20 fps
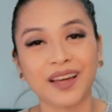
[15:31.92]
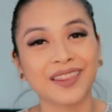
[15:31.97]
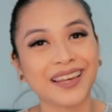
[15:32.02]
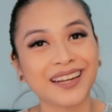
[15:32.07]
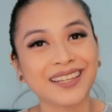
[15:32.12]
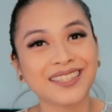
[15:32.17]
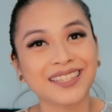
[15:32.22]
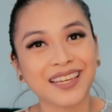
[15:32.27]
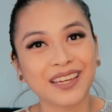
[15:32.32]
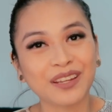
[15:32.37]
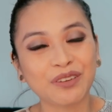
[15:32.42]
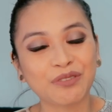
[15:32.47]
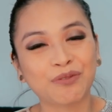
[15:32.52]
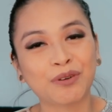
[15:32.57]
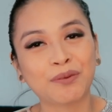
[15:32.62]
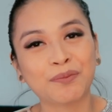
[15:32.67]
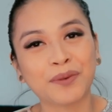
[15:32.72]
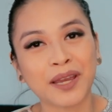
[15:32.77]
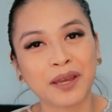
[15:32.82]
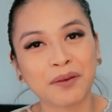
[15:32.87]
That is it
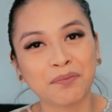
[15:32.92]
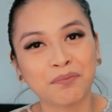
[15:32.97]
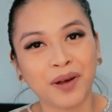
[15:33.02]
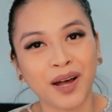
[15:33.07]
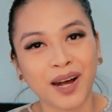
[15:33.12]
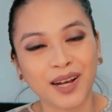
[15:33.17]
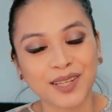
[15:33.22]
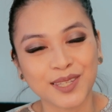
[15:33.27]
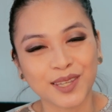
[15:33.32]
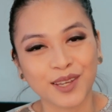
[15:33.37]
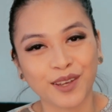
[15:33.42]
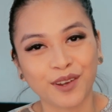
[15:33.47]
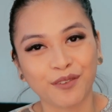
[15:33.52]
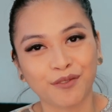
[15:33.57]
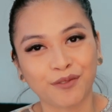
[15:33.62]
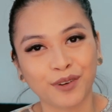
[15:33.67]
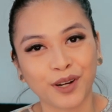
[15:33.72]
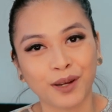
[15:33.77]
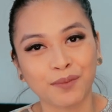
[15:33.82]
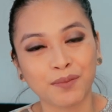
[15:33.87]
for my
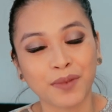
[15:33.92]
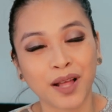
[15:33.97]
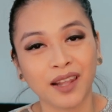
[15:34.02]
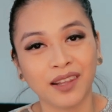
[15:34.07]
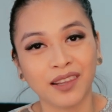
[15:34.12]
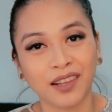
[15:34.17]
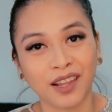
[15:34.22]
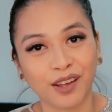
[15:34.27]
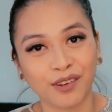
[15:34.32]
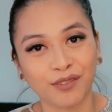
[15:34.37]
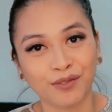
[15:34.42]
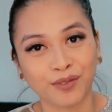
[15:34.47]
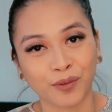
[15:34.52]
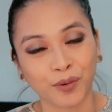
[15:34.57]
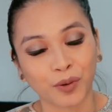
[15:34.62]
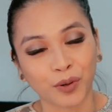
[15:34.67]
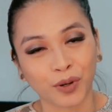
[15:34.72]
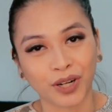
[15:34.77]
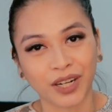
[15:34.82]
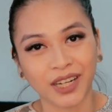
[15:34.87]
unboxing from Love
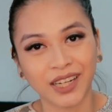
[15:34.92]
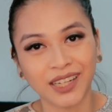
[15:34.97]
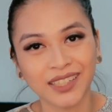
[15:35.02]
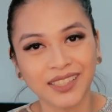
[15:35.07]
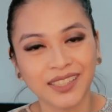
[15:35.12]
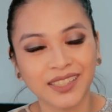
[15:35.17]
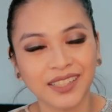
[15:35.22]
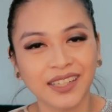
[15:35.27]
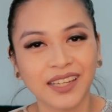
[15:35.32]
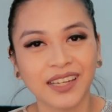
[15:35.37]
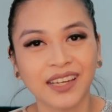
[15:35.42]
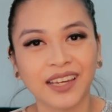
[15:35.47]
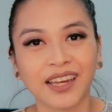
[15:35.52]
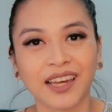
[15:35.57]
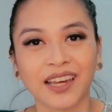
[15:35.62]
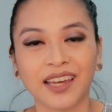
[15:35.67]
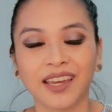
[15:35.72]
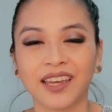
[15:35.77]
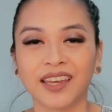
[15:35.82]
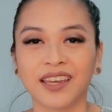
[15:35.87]
Aura.
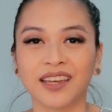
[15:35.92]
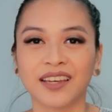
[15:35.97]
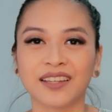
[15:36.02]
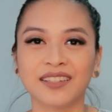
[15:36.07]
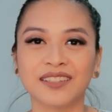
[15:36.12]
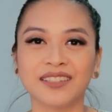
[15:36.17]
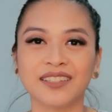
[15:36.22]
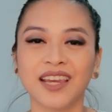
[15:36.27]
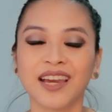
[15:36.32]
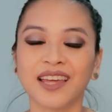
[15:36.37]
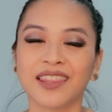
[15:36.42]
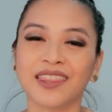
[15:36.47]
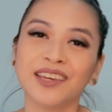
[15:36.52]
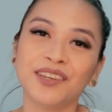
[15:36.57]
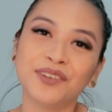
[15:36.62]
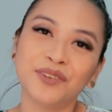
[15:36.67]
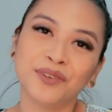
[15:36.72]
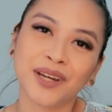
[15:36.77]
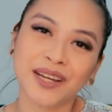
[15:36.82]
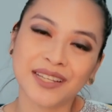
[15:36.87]
And yeah,
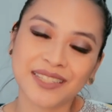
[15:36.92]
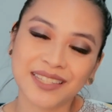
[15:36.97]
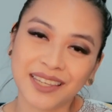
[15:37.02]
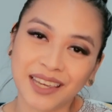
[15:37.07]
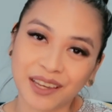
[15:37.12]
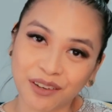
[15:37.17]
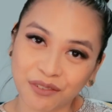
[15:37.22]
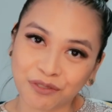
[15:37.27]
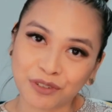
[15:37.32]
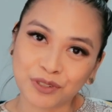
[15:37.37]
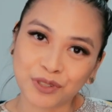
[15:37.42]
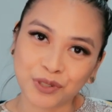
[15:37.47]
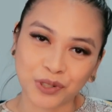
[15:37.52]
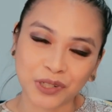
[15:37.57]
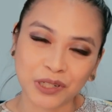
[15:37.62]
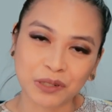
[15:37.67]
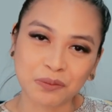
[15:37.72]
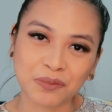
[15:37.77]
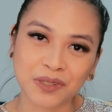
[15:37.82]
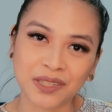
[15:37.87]
thank you guys again for
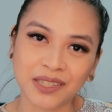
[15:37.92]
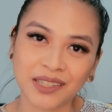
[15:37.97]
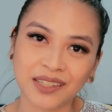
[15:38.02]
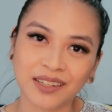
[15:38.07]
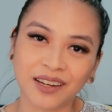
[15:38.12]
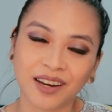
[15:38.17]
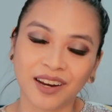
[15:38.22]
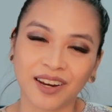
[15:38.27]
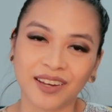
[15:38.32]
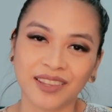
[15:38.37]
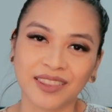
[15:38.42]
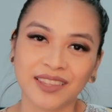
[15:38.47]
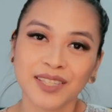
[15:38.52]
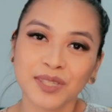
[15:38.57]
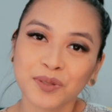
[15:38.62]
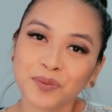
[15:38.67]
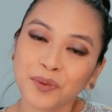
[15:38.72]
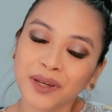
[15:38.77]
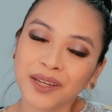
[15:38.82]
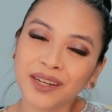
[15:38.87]
joining me on
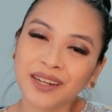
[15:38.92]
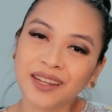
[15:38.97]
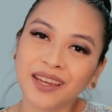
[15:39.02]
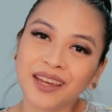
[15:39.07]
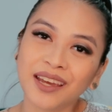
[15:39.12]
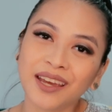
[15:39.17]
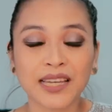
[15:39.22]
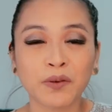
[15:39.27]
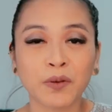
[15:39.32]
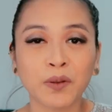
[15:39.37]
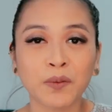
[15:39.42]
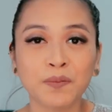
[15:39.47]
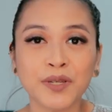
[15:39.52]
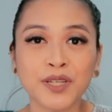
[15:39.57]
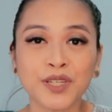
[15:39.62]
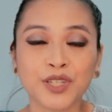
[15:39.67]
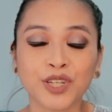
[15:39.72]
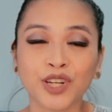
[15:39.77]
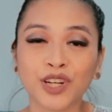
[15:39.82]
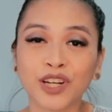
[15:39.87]
this one. I will
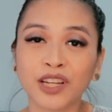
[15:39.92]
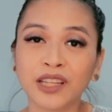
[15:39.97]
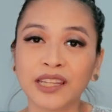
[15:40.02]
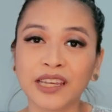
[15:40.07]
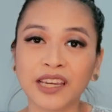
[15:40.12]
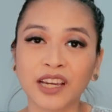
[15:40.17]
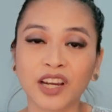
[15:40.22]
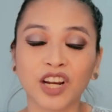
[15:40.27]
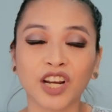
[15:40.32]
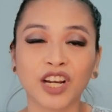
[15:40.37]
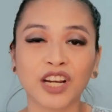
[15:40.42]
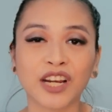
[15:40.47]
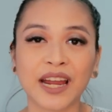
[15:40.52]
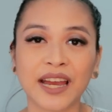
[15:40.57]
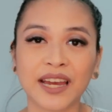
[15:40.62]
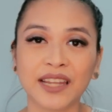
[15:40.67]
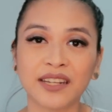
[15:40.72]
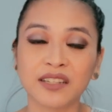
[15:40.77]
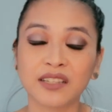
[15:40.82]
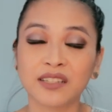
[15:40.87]
be sure to link her
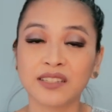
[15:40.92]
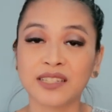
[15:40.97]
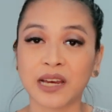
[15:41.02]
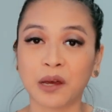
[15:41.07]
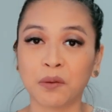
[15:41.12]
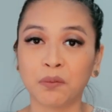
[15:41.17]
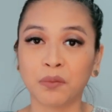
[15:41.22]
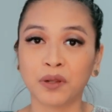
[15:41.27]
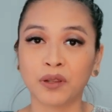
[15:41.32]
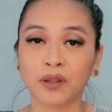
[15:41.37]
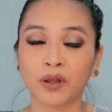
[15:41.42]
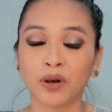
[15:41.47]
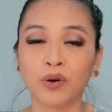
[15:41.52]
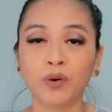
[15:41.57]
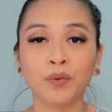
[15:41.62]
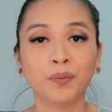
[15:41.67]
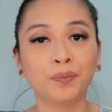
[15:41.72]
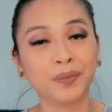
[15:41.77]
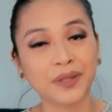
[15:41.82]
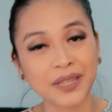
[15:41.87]
handle down
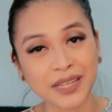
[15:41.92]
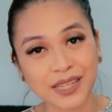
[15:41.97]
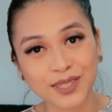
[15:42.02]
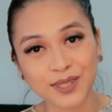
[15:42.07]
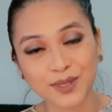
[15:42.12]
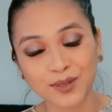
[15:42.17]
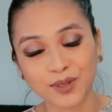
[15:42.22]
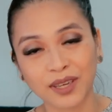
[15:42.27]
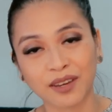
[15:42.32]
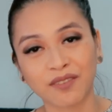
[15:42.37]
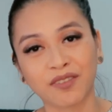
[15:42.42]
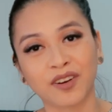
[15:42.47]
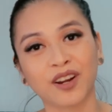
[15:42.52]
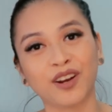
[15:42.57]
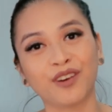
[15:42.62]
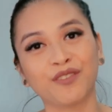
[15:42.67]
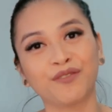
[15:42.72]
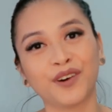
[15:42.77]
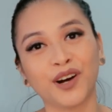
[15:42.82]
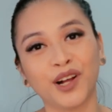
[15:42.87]
below. Please do give
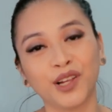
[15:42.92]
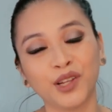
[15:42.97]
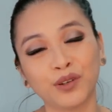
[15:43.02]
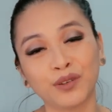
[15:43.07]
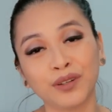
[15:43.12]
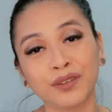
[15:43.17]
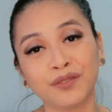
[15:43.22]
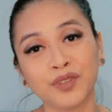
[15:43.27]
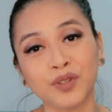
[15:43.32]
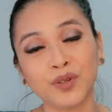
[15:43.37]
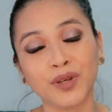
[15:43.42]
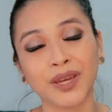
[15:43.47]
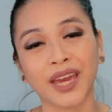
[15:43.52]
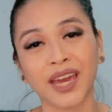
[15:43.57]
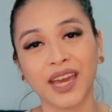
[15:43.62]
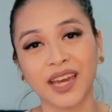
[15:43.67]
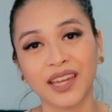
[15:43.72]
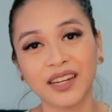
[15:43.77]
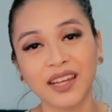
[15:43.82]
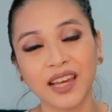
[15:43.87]
her a follow if you
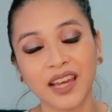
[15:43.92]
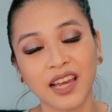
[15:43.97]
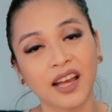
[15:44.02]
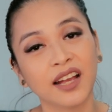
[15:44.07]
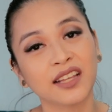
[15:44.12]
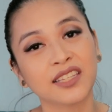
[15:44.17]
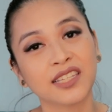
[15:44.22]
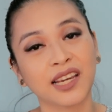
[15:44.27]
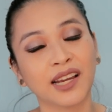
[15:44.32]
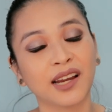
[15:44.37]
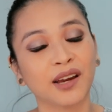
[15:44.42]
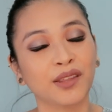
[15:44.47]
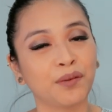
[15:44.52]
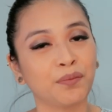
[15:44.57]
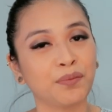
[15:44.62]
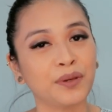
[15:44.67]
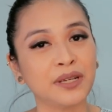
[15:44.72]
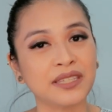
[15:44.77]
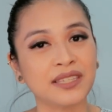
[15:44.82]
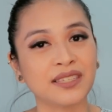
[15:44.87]
can. Check out
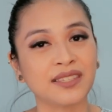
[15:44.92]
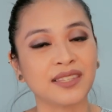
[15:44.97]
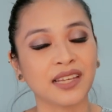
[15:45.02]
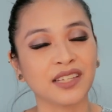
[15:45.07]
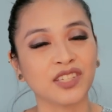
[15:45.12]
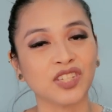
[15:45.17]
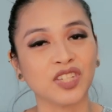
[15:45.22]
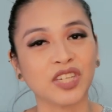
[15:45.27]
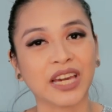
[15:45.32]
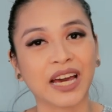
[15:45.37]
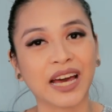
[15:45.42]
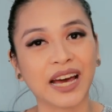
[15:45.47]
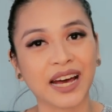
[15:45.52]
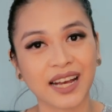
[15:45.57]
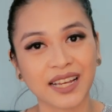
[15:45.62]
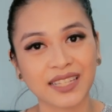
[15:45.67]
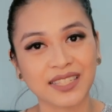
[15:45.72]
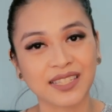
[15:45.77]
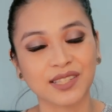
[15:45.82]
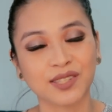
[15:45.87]
the pieces that she
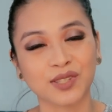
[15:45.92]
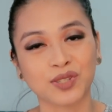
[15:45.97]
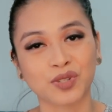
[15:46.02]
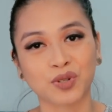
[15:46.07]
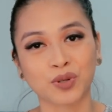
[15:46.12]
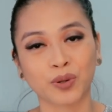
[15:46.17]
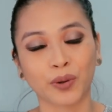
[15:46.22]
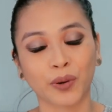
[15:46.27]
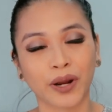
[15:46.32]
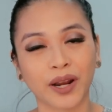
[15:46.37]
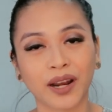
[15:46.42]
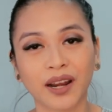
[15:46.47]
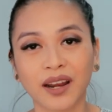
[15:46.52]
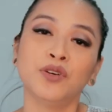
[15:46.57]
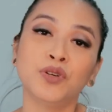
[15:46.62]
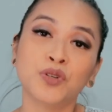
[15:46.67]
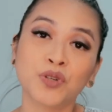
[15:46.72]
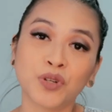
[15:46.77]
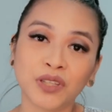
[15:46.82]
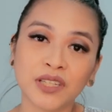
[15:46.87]
has in store.
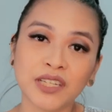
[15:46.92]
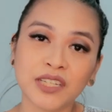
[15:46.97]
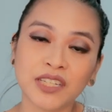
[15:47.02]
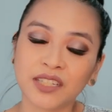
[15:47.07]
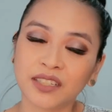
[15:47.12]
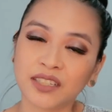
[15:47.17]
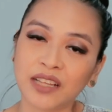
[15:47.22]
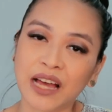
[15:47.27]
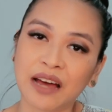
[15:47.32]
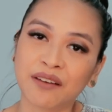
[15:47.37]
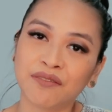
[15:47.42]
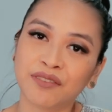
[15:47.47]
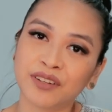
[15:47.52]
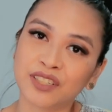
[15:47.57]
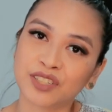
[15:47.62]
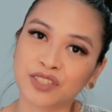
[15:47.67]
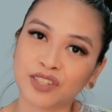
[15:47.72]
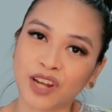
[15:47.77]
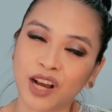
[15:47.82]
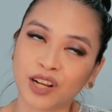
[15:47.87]
Usually she'll have
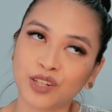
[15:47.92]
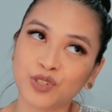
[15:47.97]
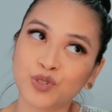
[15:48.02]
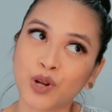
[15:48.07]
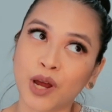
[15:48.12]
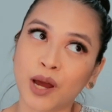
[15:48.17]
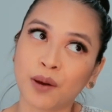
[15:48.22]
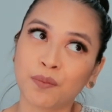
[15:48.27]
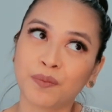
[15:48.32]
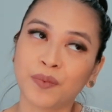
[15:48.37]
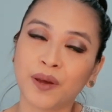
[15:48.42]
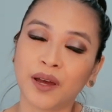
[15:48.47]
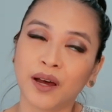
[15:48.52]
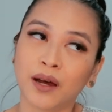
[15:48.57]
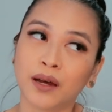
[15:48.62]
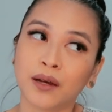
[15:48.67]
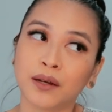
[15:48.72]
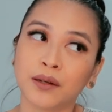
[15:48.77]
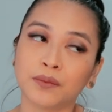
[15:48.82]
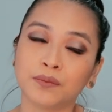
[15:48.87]
a stock drop
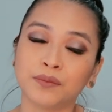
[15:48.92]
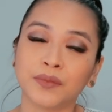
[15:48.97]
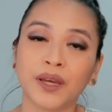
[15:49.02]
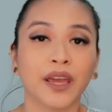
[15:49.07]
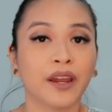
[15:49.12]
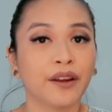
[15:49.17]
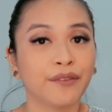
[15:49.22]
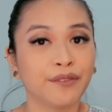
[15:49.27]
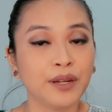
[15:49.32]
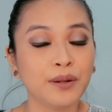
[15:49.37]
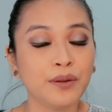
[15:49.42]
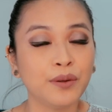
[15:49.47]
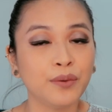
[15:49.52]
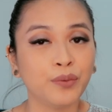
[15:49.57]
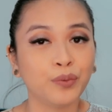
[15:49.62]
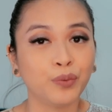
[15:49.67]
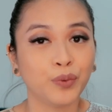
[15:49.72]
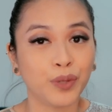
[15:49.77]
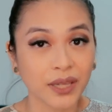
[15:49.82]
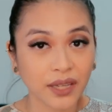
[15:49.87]
every
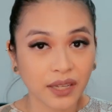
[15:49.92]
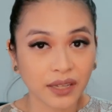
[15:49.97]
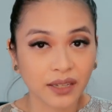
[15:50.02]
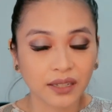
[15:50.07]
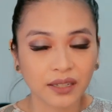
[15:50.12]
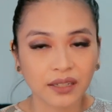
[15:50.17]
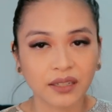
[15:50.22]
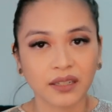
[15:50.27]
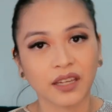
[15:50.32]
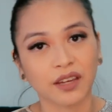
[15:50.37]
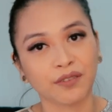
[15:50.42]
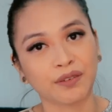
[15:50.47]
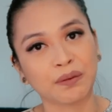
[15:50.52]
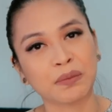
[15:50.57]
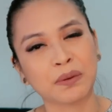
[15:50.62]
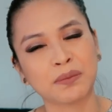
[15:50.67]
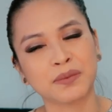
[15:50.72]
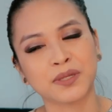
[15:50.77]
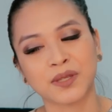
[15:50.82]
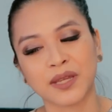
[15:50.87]
week, if I'm
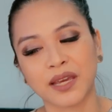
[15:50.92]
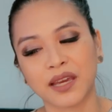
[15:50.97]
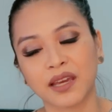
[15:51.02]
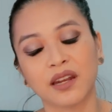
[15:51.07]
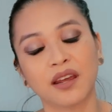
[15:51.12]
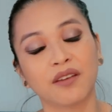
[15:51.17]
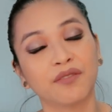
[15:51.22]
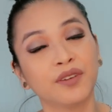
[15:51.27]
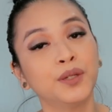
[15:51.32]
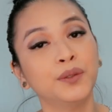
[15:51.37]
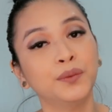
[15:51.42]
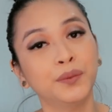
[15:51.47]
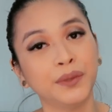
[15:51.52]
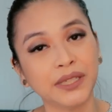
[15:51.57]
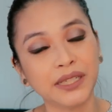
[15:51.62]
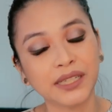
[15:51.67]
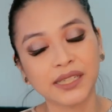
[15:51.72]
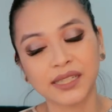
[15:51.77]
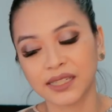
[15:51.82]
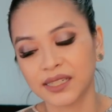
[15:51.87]
not mistaken, every
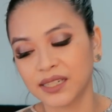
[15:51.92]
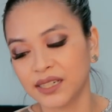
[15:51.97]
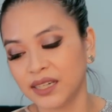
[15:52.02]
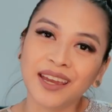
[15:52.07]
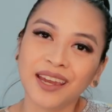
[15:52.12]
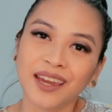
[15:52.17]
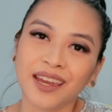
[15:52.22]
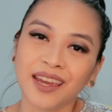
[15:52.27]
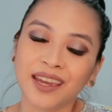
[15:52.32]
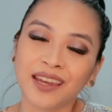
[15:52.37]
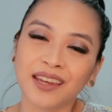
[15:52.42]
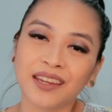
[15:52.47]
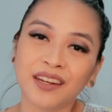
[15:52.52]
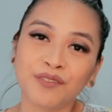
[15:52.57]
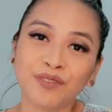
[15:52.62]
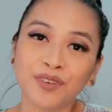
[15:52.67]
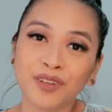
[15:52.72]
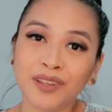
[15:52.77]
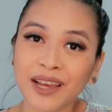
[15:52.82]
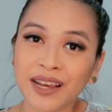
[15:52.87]
week. And
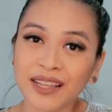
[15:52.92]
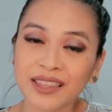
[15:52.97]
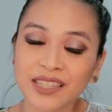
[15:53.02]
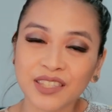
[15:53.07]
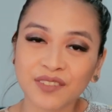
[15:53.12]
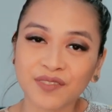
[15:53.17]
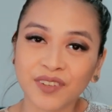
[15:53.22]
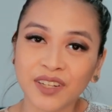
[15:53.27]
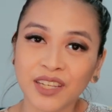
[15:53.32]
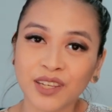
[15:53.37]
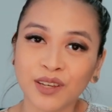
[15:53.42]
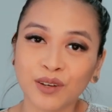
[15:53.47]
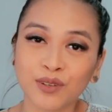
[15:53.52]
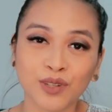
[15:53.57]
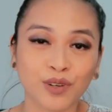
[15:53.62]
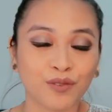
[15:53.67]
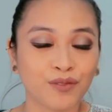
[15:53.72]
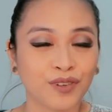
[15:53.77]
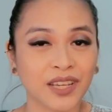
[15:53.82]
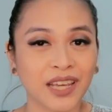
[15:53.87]
if you like this video,
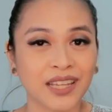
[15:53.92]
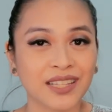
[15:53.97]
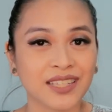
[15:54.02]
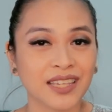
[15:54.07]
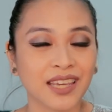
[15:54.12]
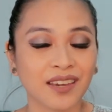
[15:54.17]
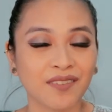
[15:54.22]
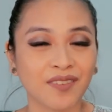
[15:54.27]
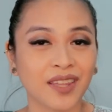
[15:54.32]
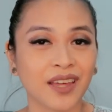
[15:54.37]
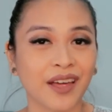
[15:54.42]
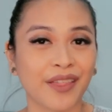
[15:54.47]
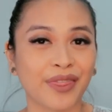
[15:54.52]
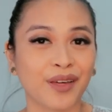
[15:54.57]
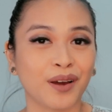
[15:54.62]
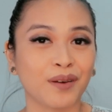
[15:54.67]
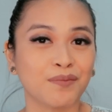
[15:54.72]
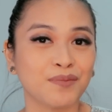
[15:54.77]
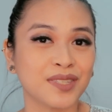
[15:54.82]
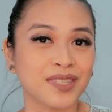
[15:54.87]
don't forget to give it a
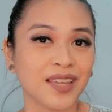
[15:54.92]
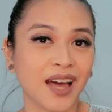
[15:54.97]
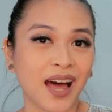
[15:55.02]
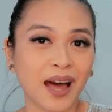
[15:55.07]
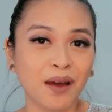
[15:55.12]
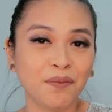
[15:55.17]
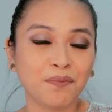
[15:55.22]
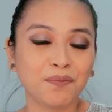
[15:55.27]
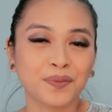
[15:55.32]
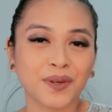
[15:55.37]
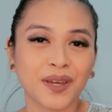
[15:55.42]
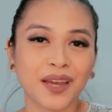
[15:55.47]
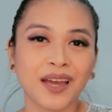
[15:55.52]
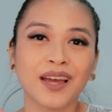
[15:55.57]
thumbs up.